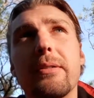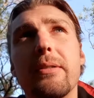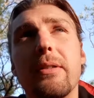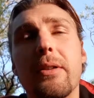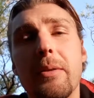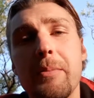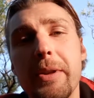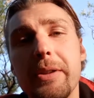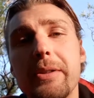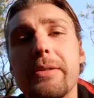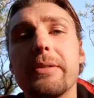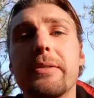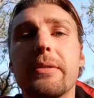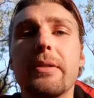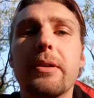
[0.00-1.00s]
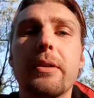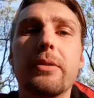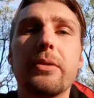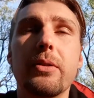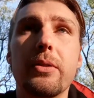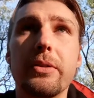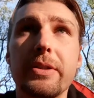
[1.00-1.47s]
Oremit
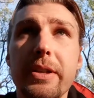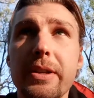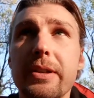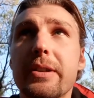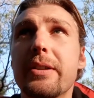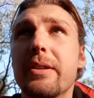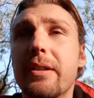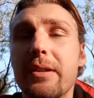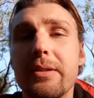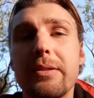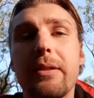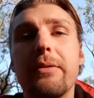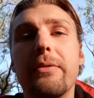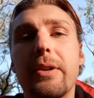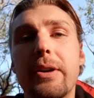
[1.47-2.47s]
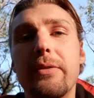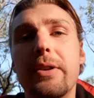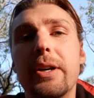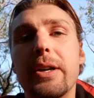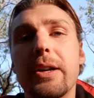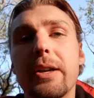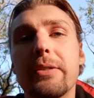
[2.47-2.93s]
sokotei is a very
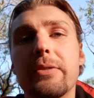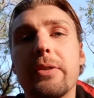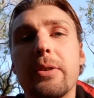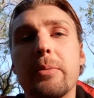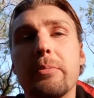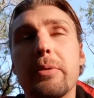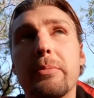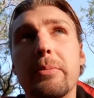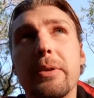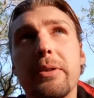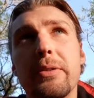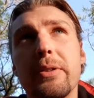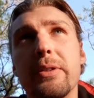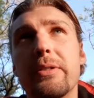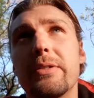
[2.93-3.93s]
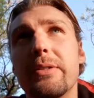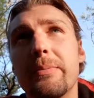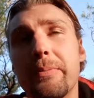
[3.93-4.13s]
very nice herb because it